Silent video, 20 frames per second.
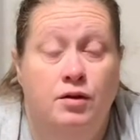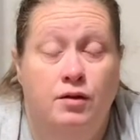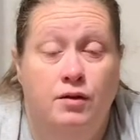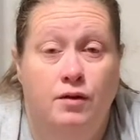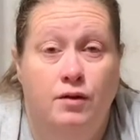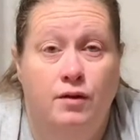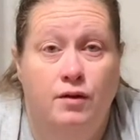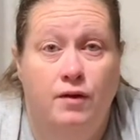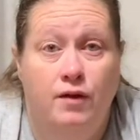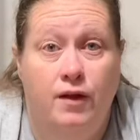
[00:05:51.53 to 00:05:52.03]

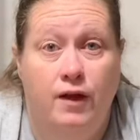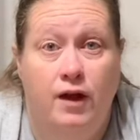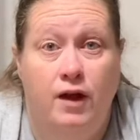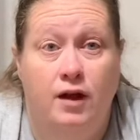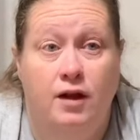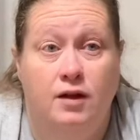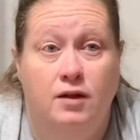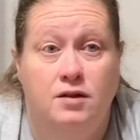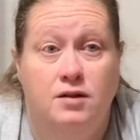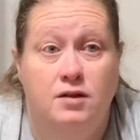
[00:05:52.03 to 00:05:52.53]

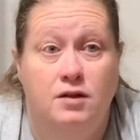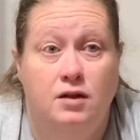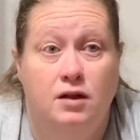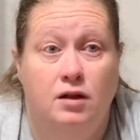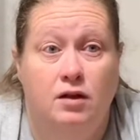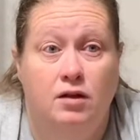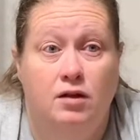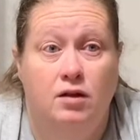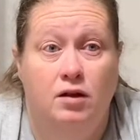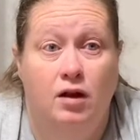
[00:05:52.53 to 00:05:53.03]
things,
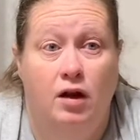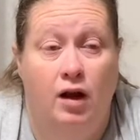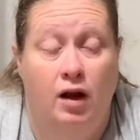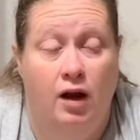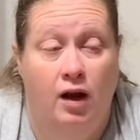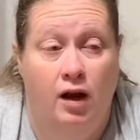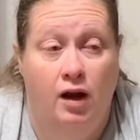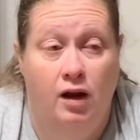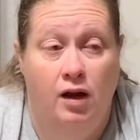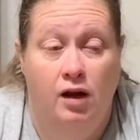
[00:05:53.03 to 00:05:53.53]

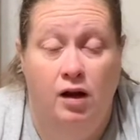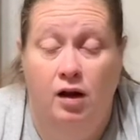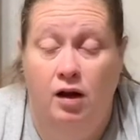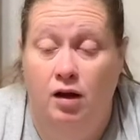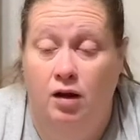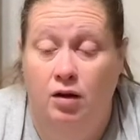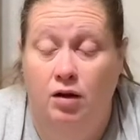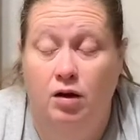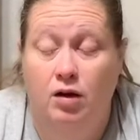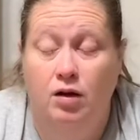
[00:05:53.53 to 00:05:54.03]
and
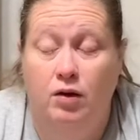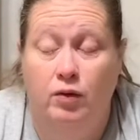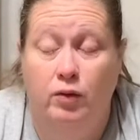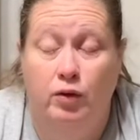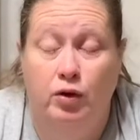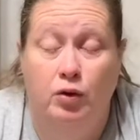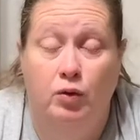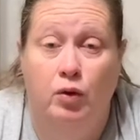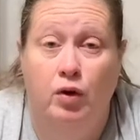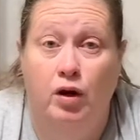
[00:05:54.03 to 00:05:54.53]
when you're
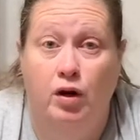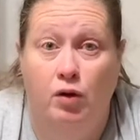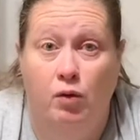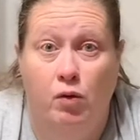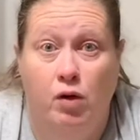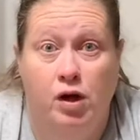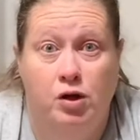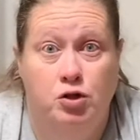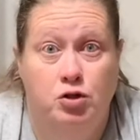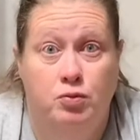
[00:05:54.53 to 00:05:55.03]
wanting to
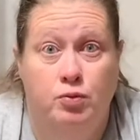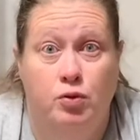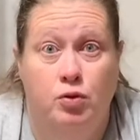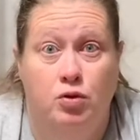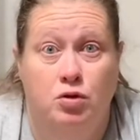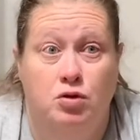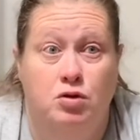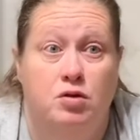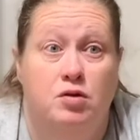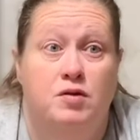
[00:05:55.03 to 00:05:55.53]
watch your
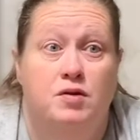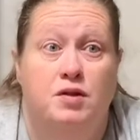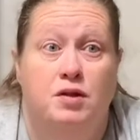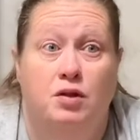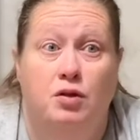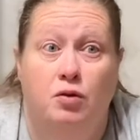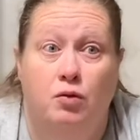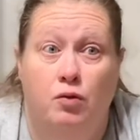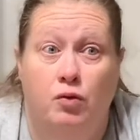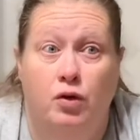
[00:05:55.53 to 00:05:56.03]
portions and you're
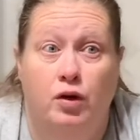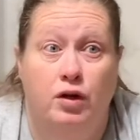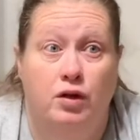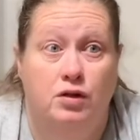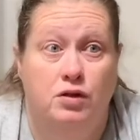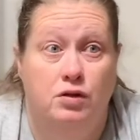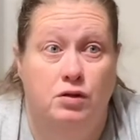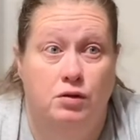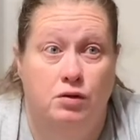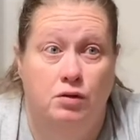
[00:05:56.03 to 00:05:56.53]
wanting
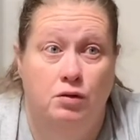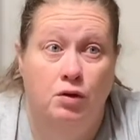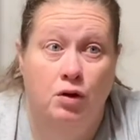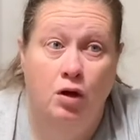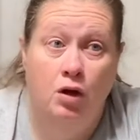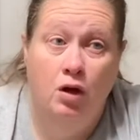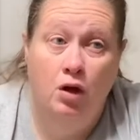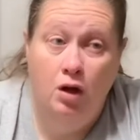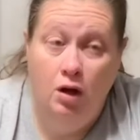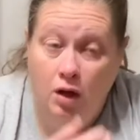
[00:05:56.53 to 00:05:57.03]
to
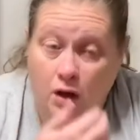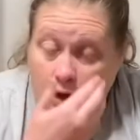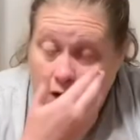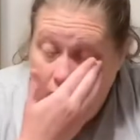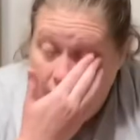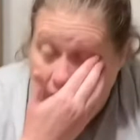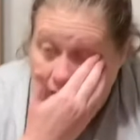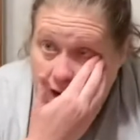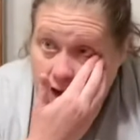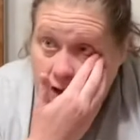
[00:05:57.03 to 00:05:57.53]

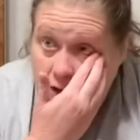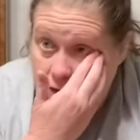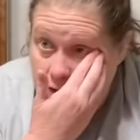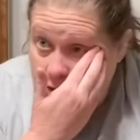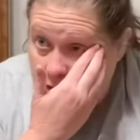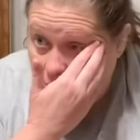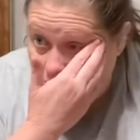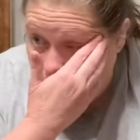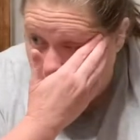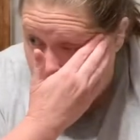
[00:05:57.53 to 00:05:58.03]

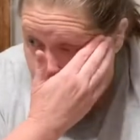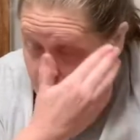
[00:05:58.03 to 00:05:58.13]
accurately